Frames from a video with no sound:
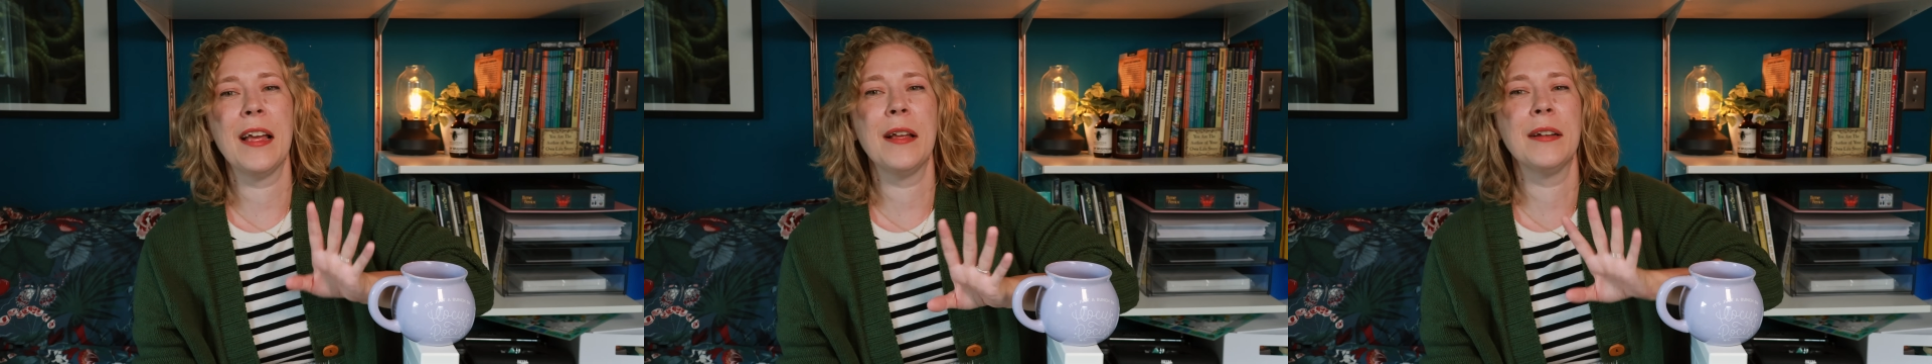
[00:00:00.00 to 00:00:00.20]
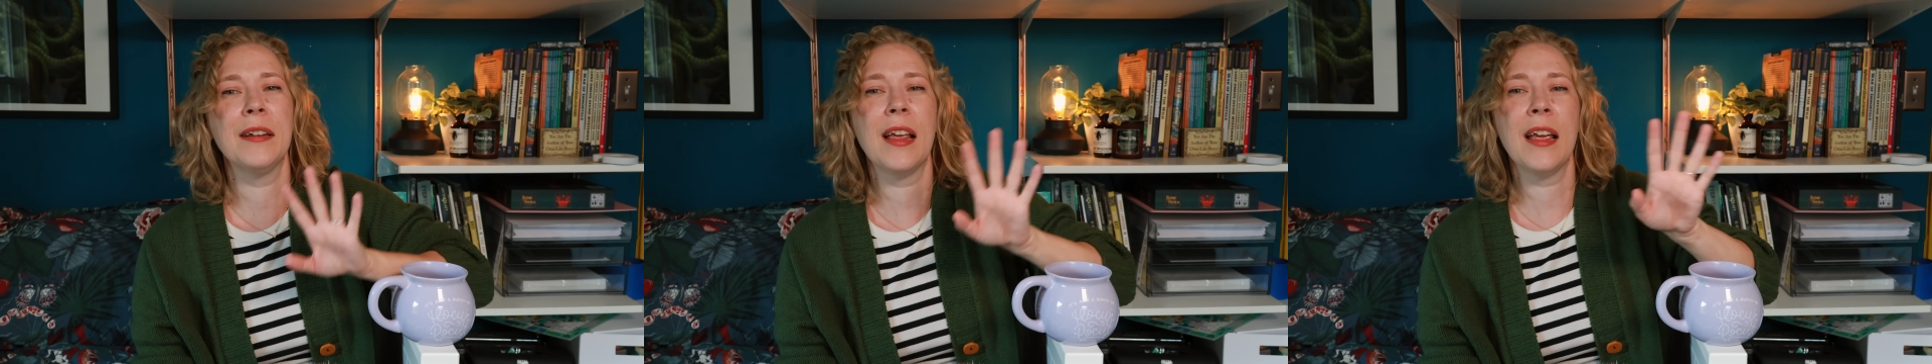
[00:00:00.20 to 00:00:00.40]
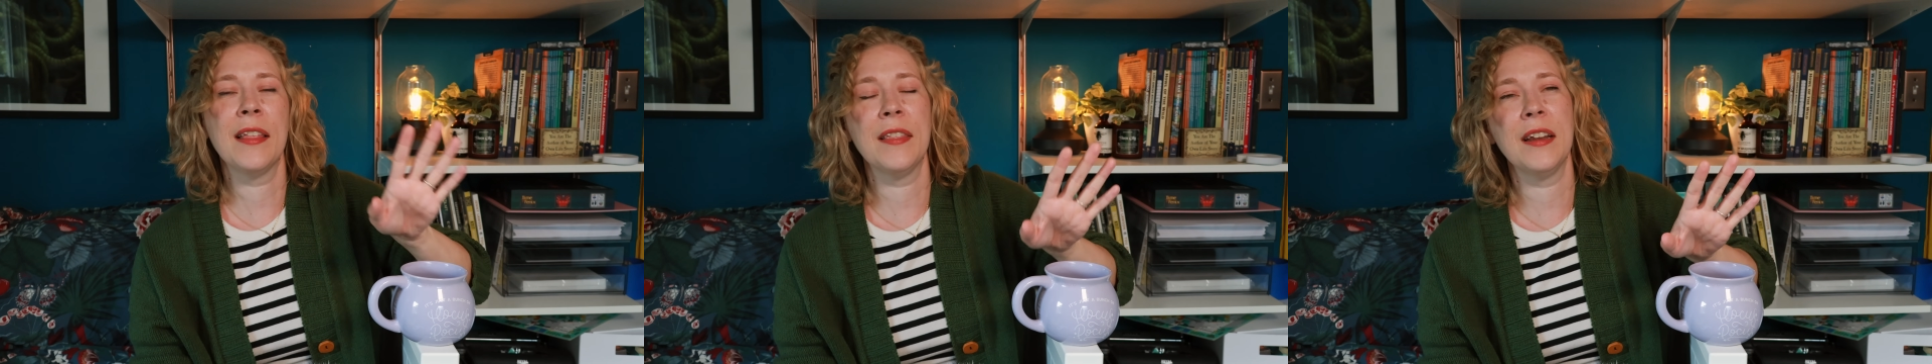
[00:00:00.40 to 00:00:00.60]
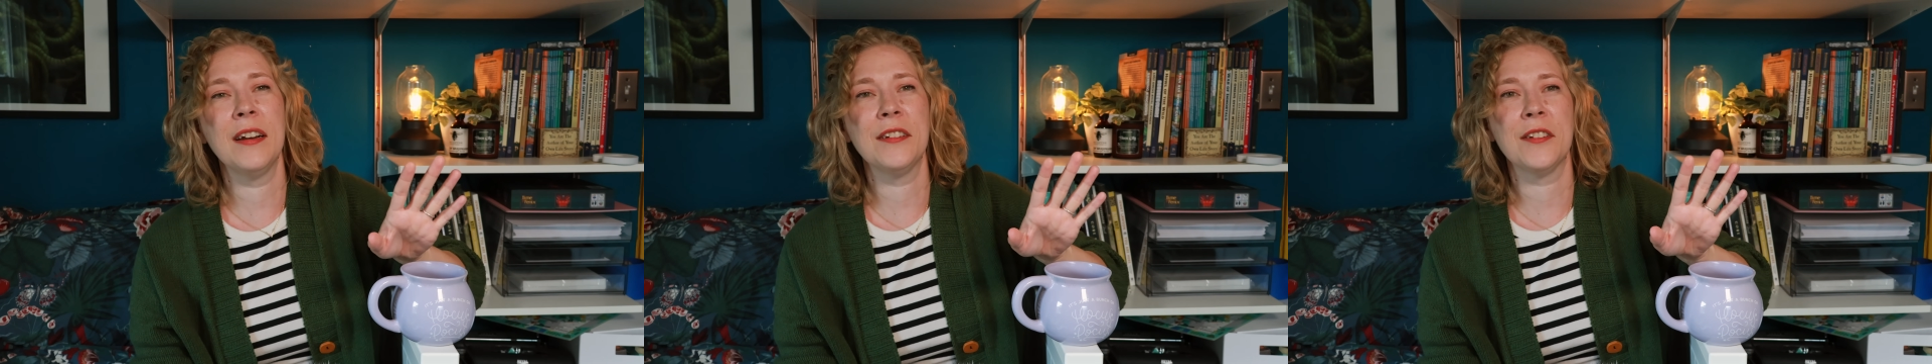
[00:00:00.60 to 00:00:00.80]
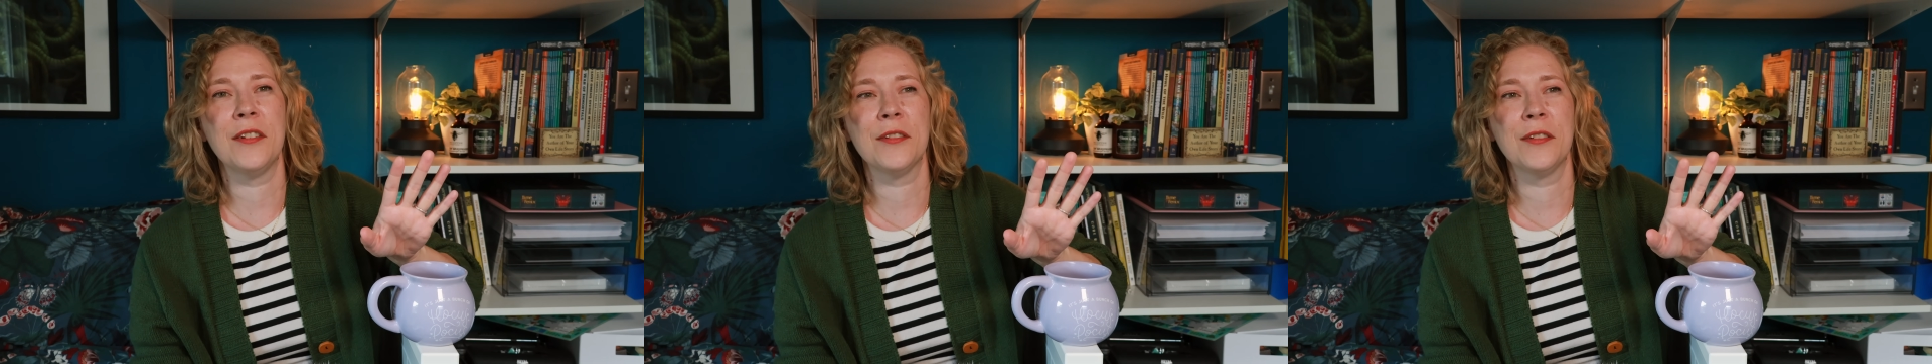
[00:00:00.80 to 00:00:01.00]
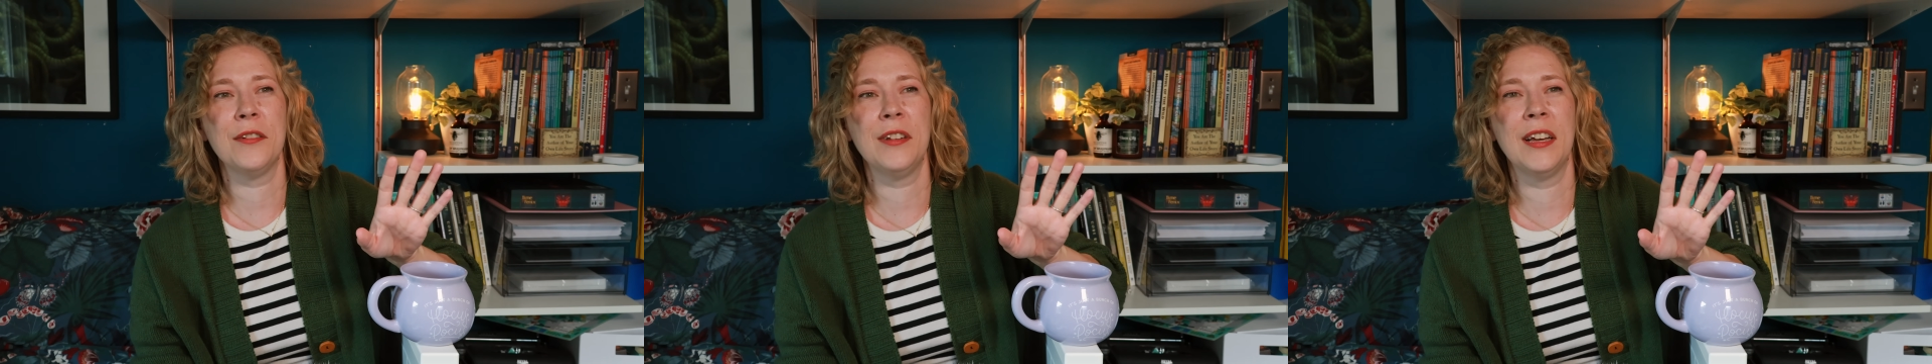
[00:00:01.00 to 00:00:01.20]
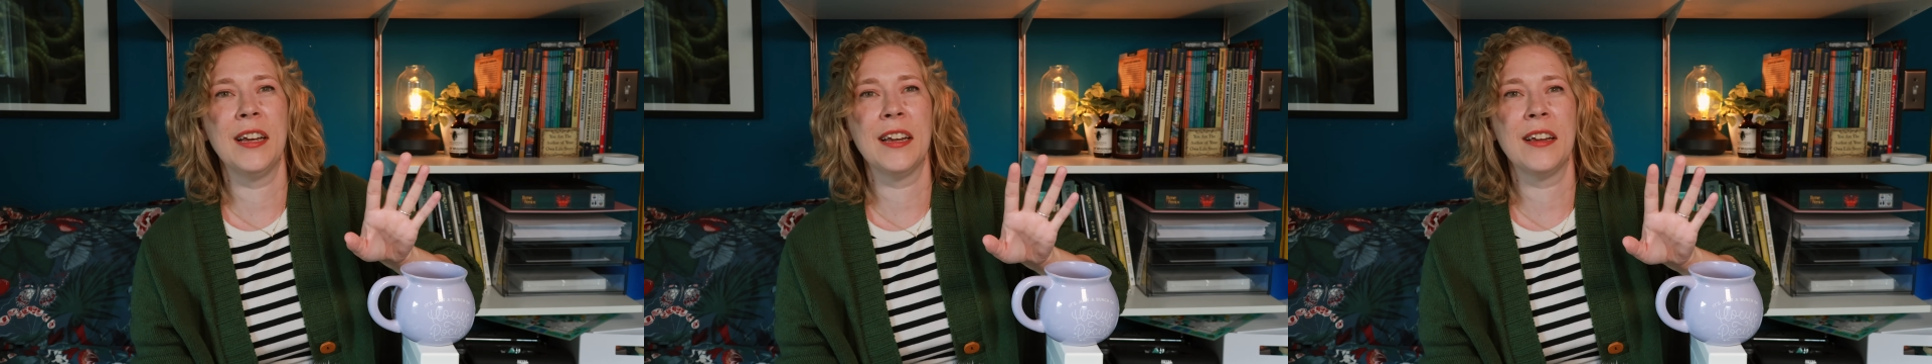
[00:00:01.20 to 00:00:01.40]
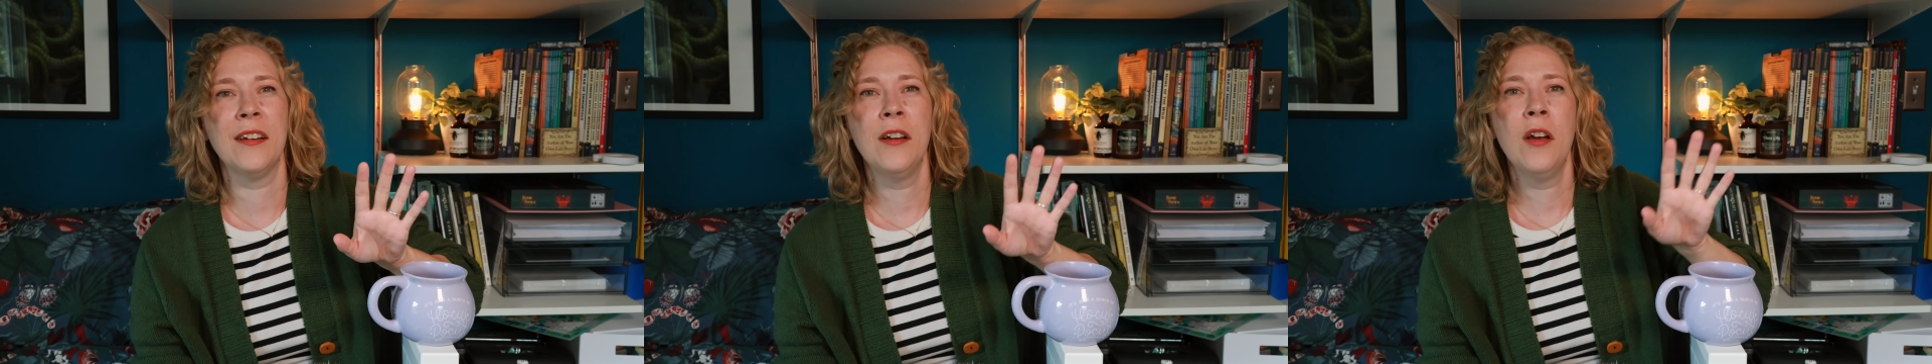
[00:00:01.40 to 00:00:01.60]
and then it's also
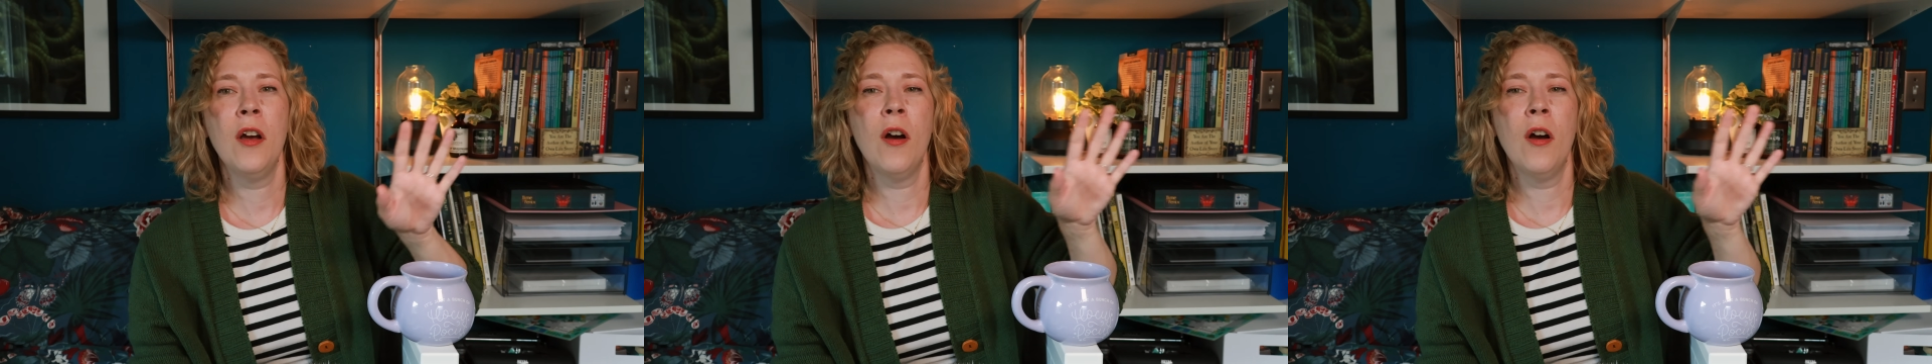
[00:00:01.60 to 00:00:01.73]
like,